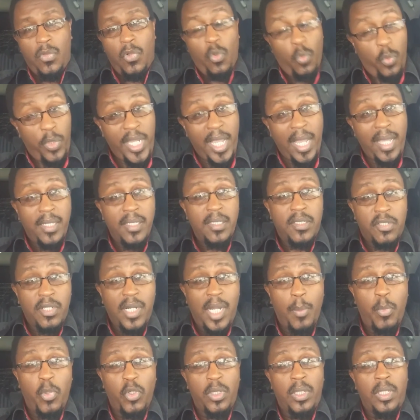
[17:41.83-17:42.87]
we are in
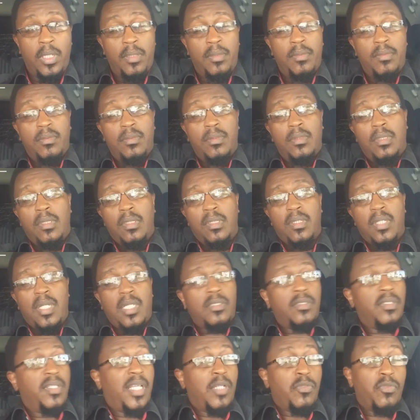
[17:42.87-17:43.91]
trouble.
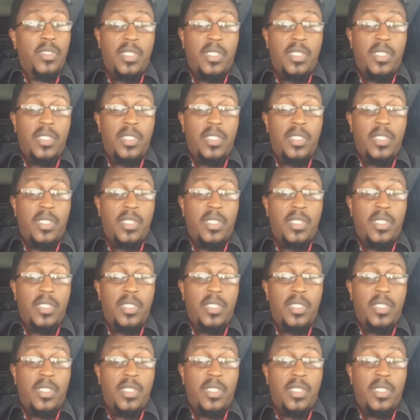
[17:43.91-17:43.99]
That's